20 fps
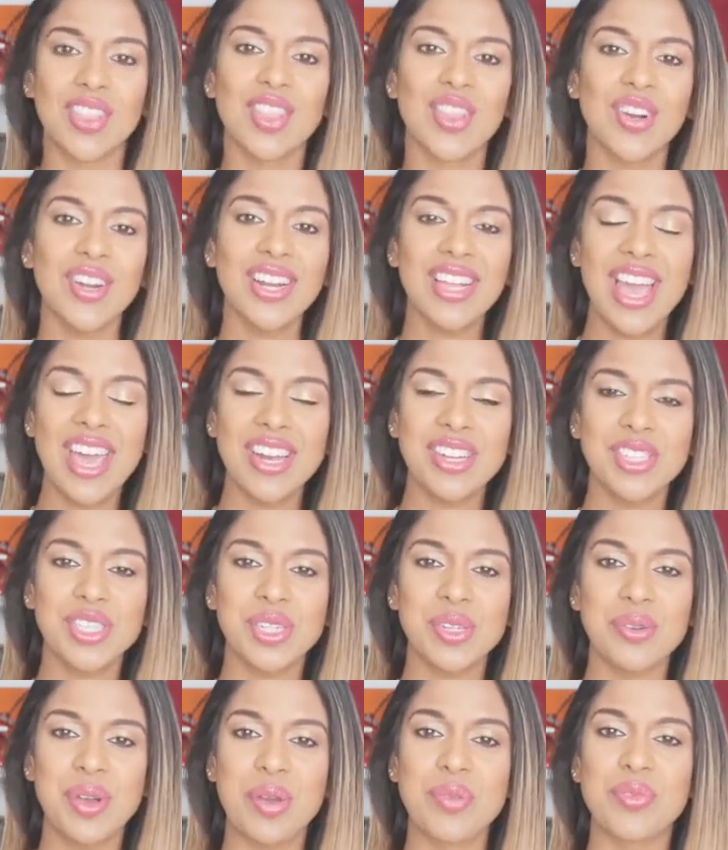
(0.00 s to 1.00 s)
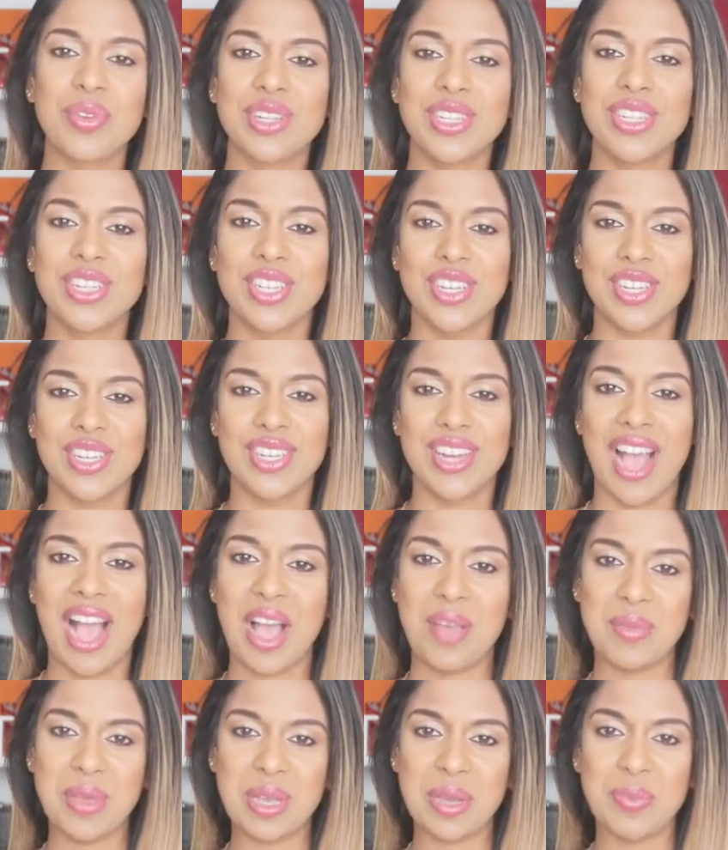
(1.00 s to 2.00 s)
Learning how to do a really good
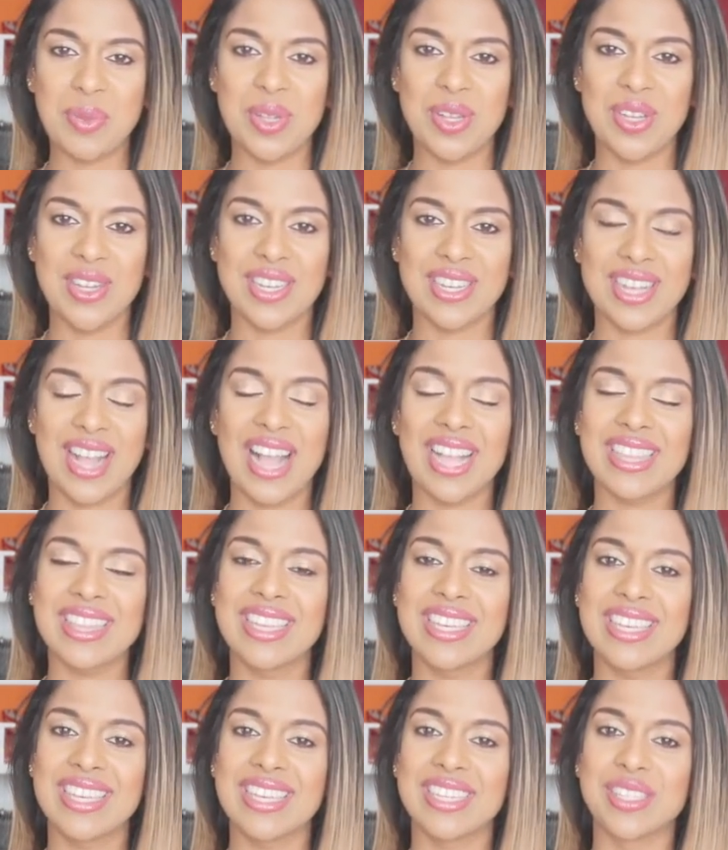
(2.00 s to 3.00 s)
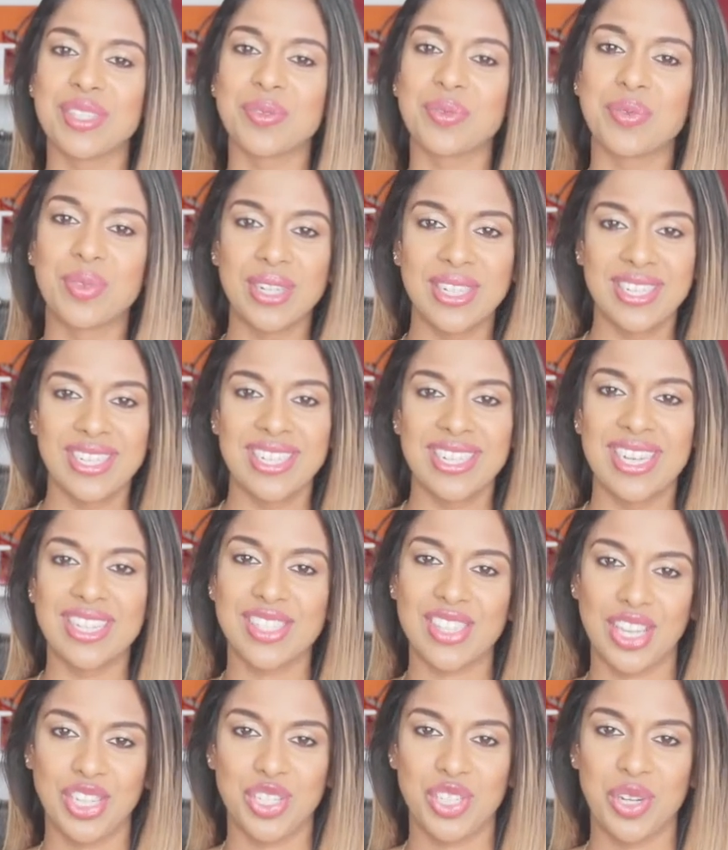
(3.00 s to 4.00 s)
eye makeup look, I think, is really
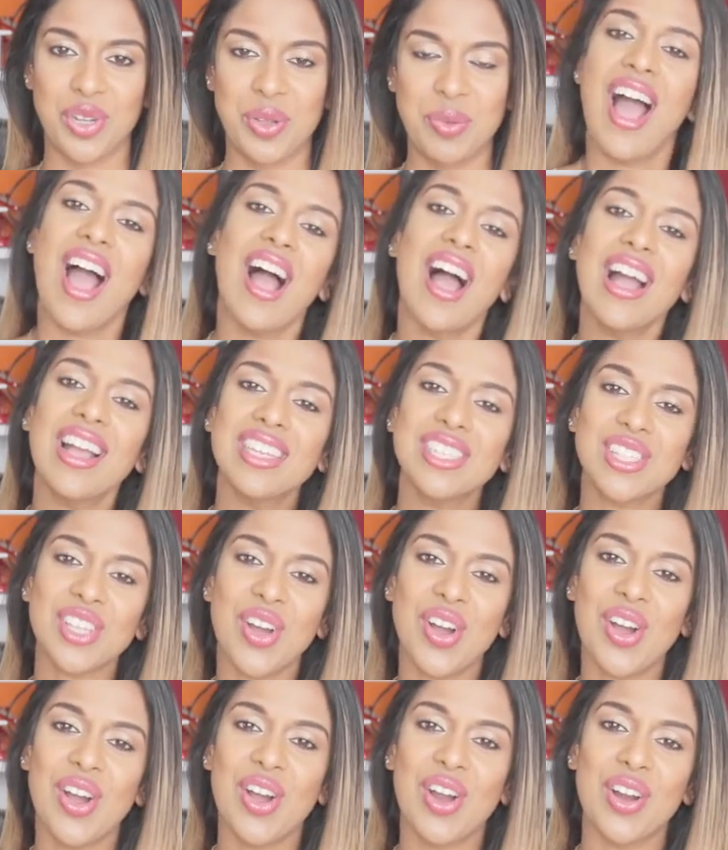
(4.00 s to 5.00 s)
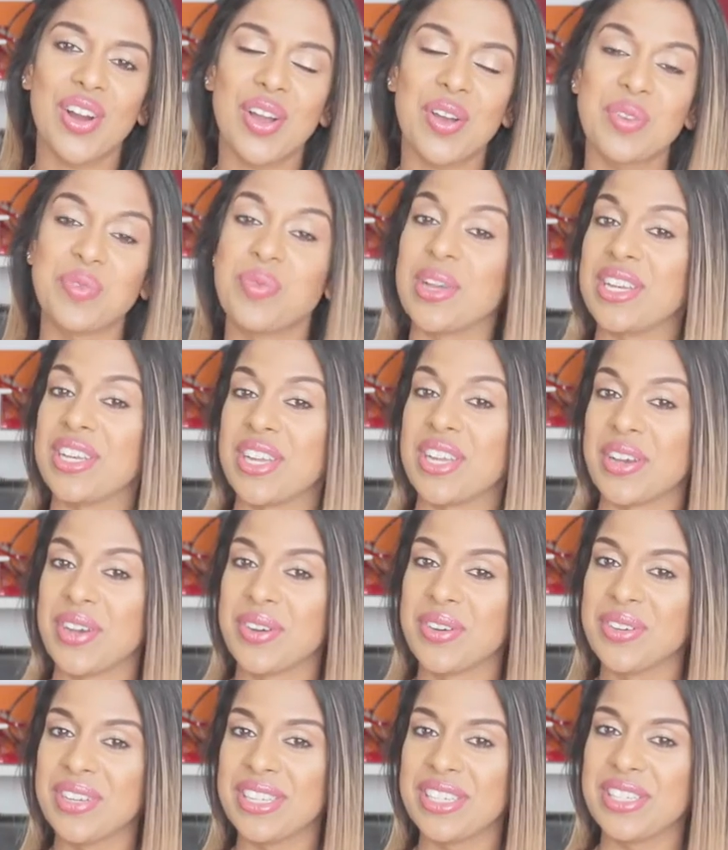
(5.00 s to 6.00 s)
essential. Eyes are a
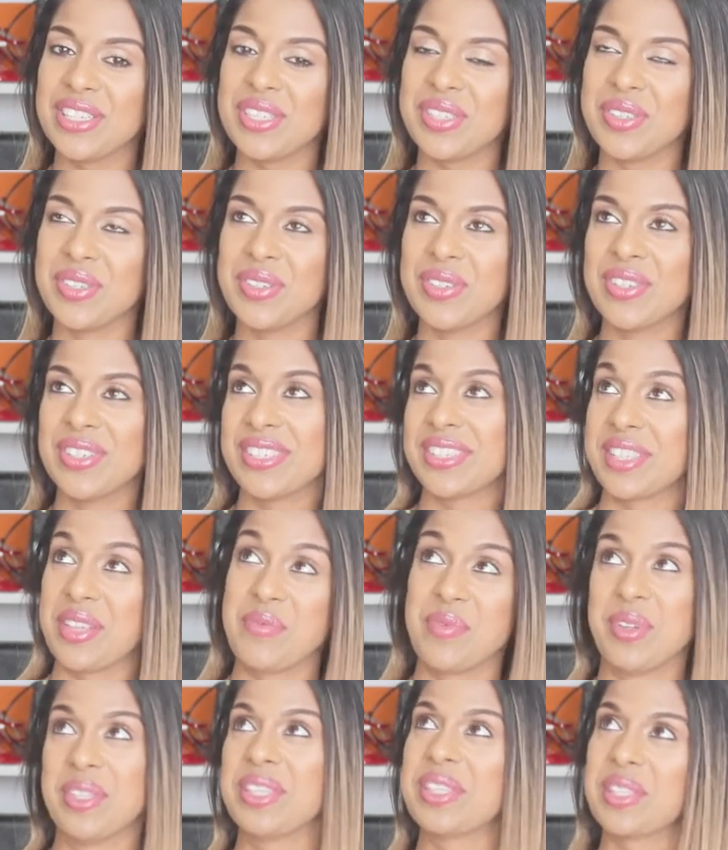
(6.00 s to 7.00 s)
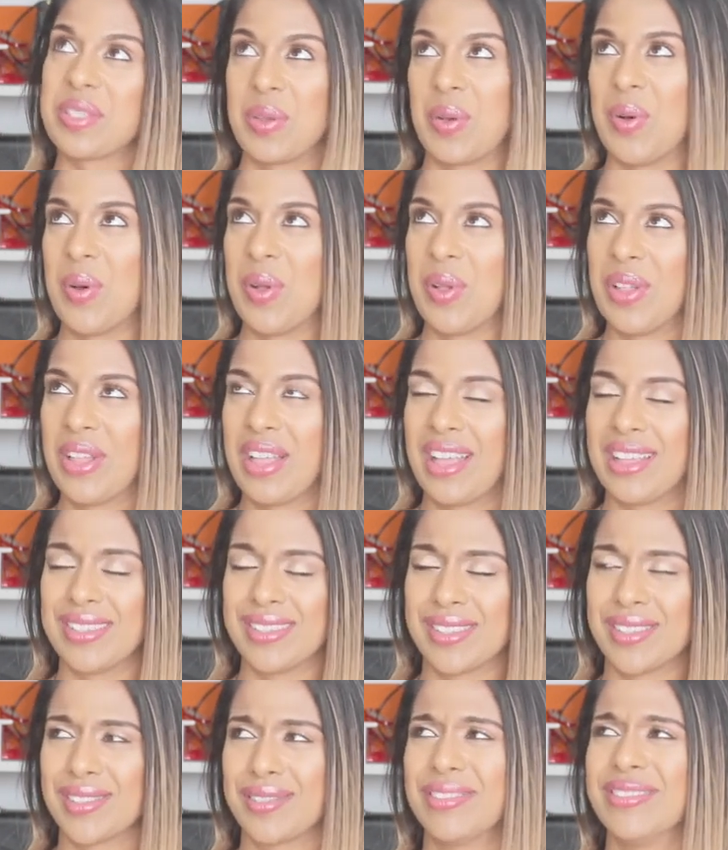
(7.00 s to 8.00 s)
window into someone's soul,
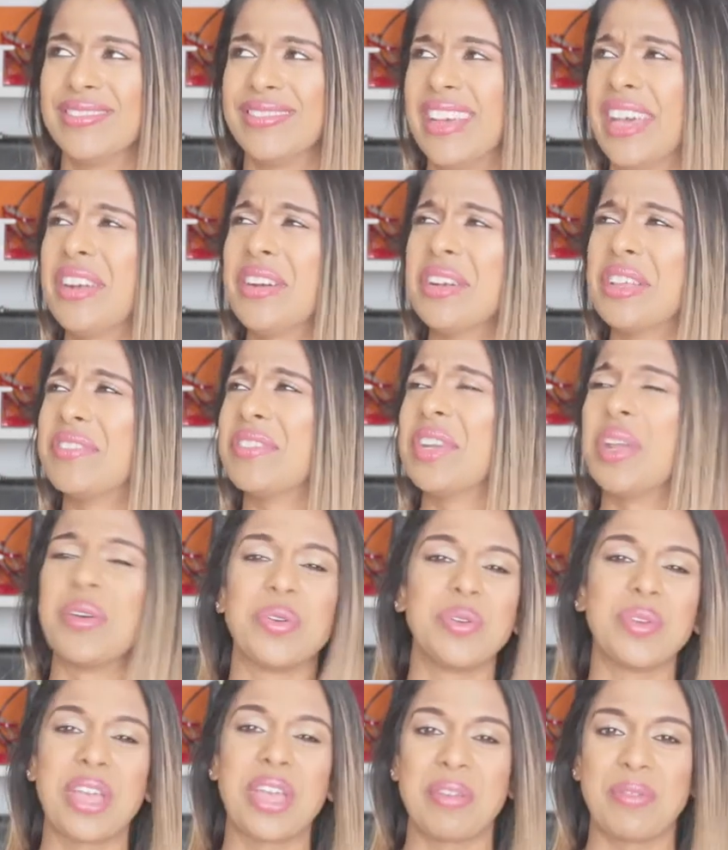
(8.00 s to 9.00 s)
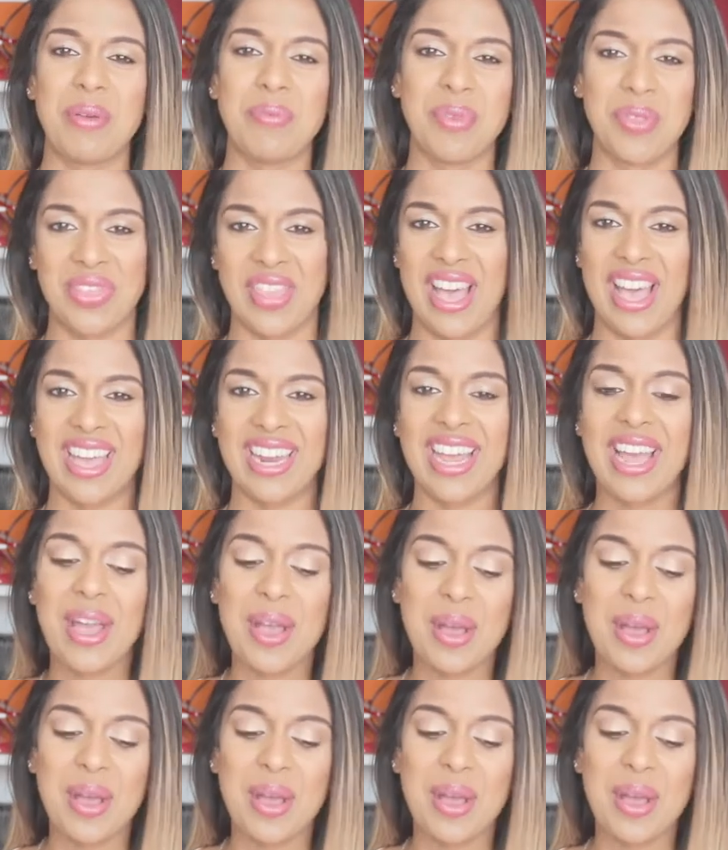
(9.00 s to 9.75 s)
as I don't even know who came up with that,